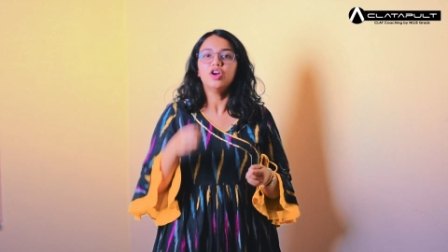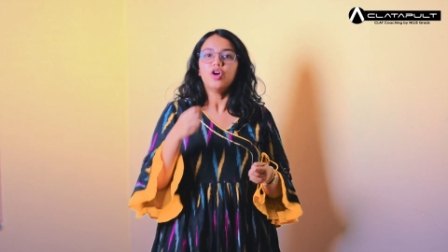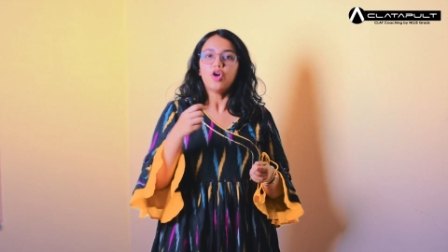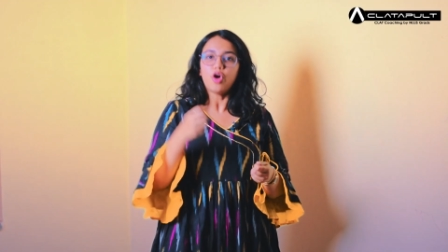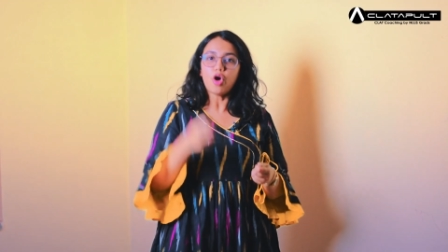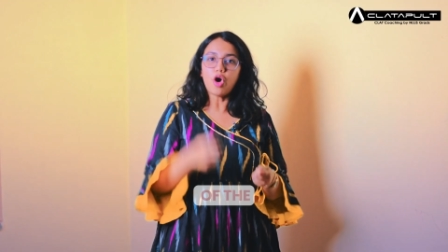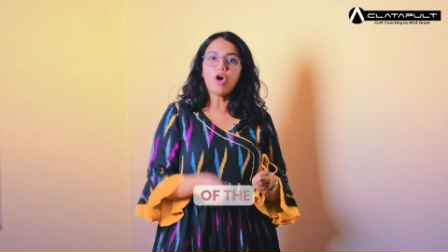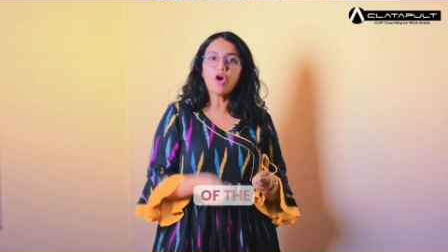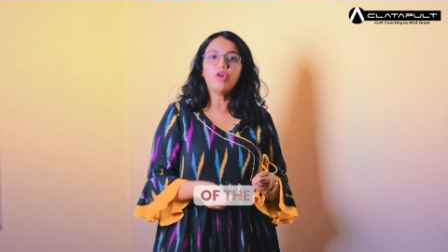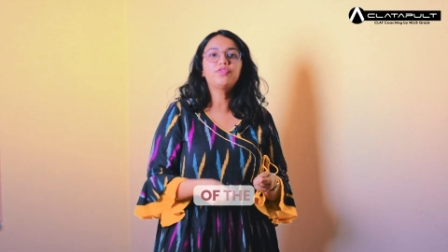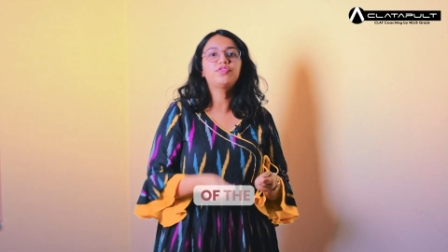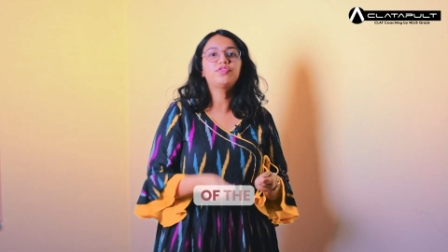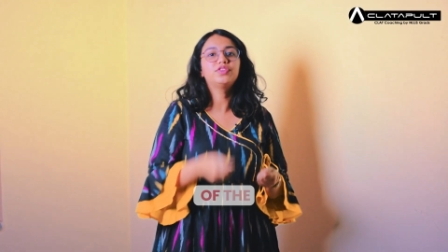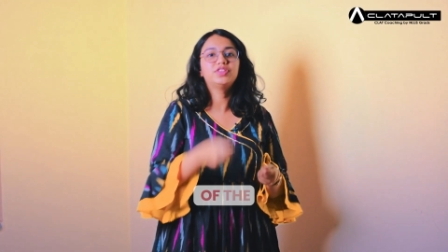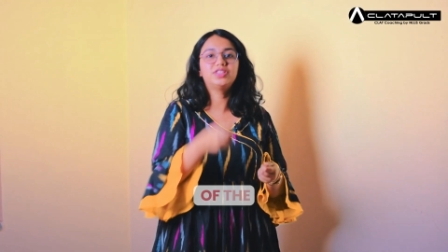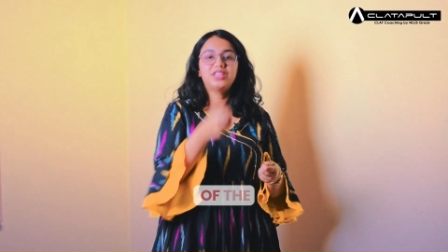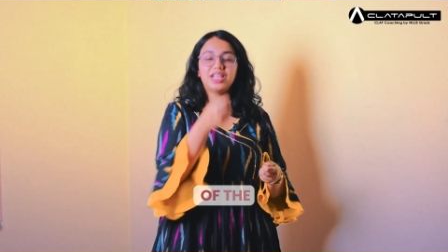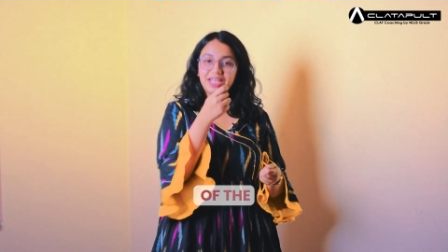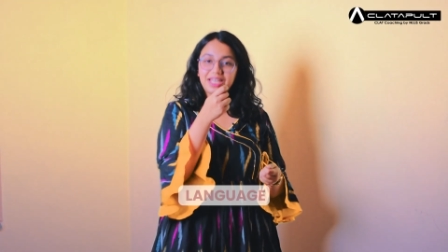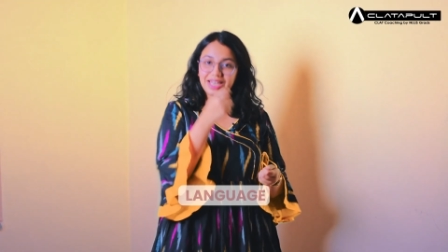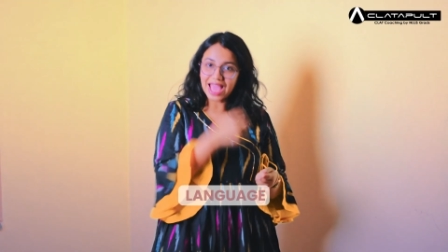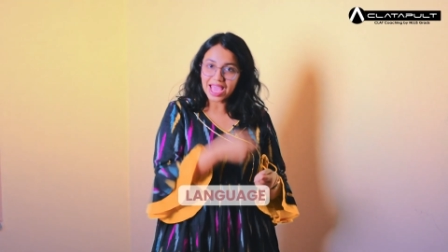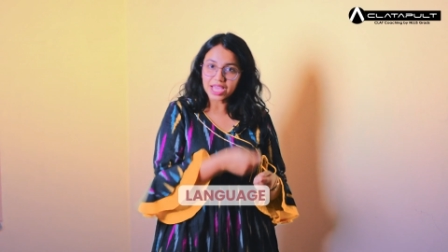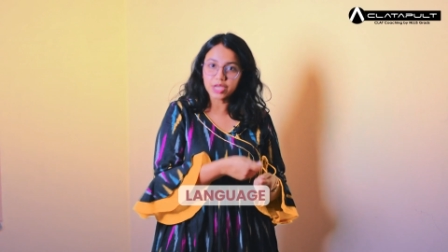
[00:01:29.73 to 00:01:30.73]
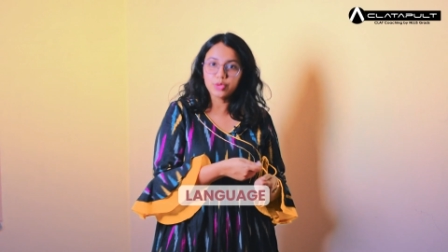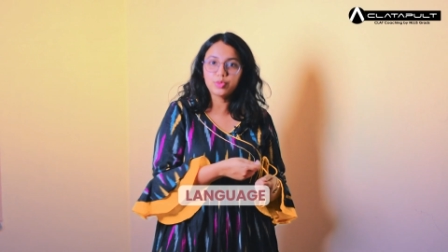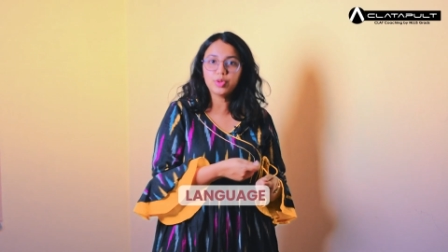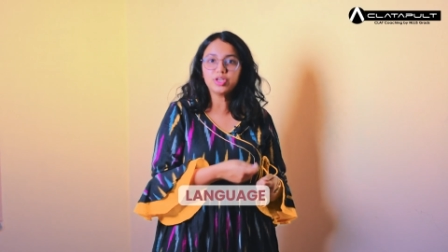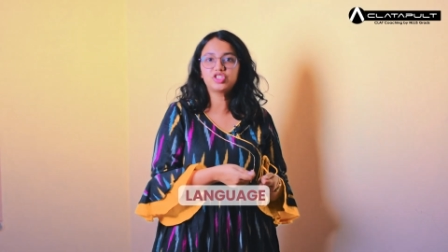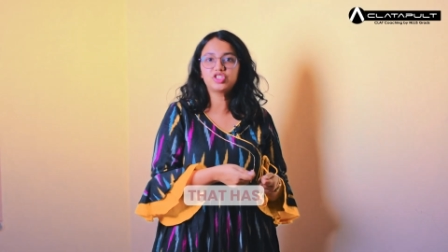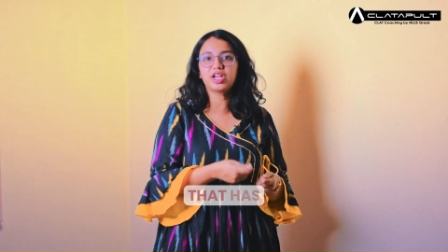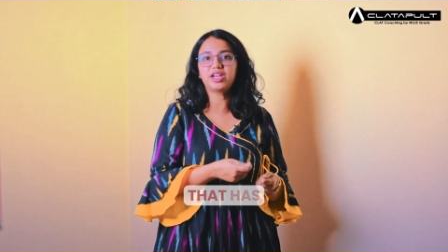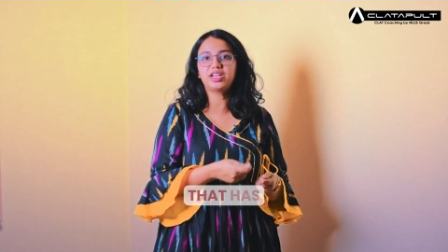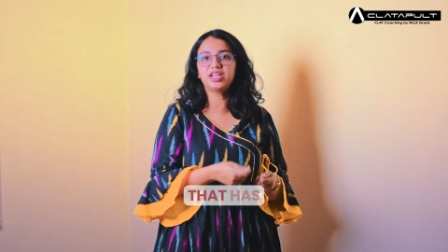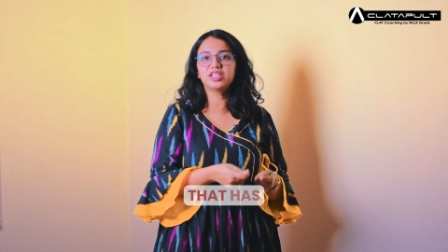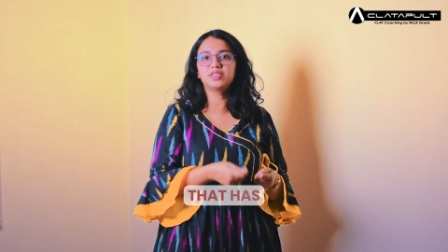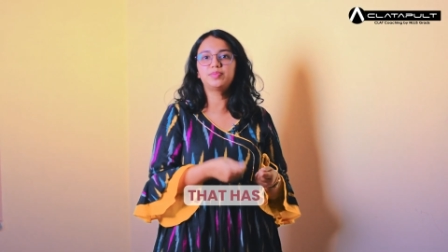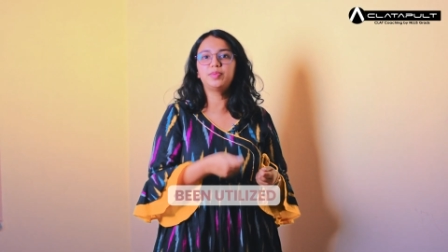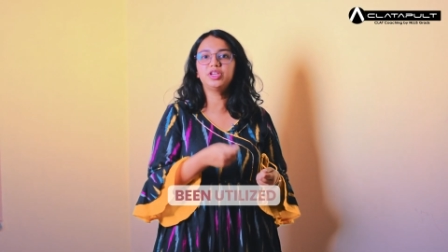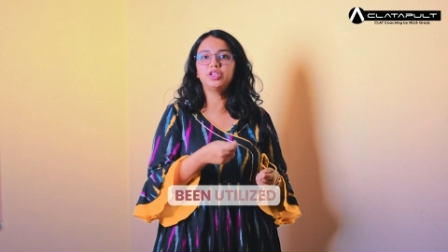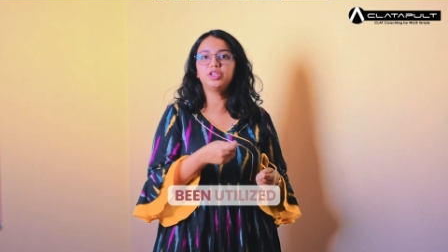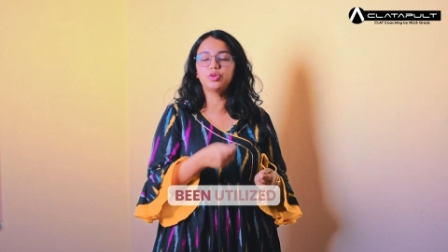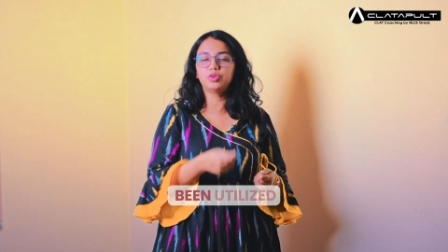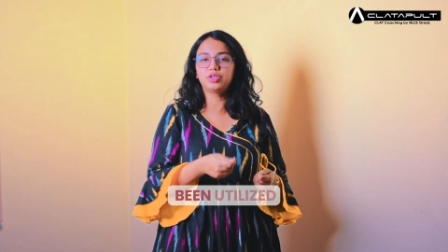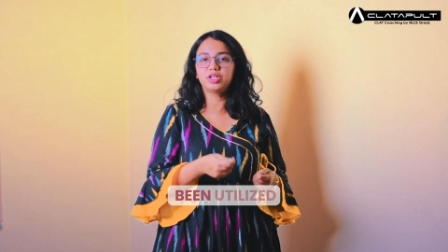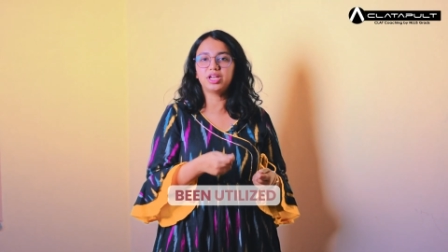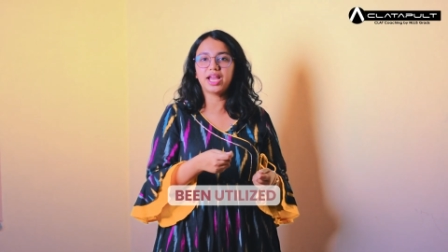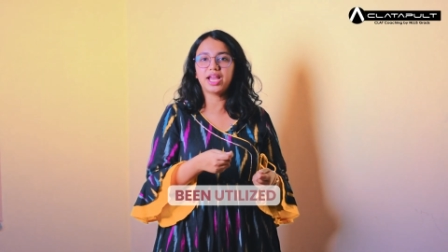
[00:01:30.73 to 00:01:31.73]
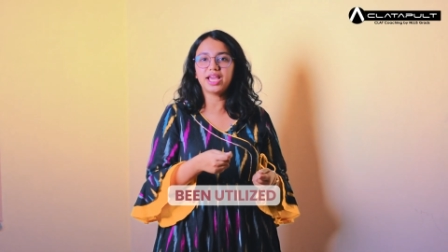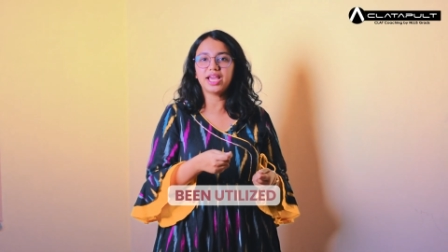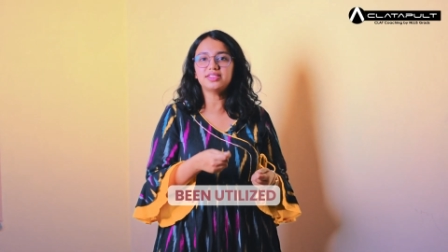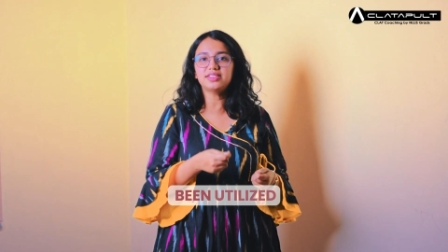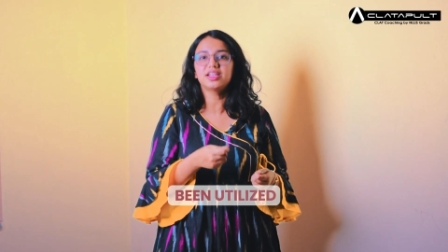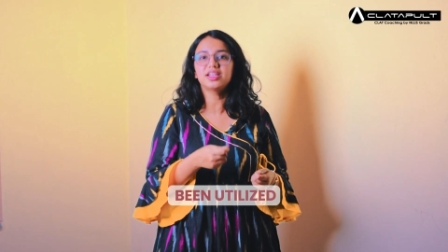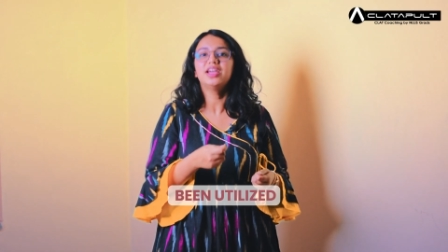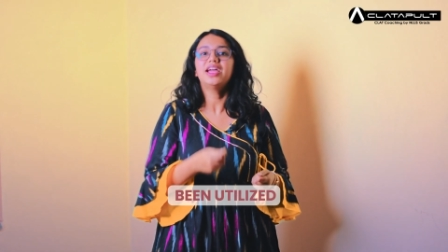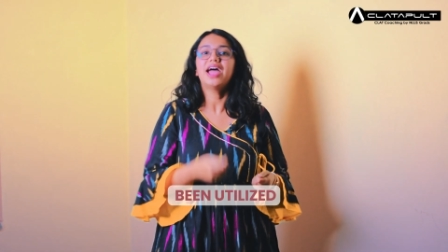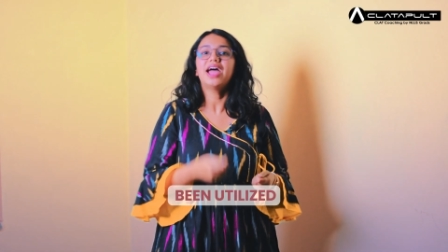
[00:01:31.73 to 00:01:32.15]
of the language that has been utilized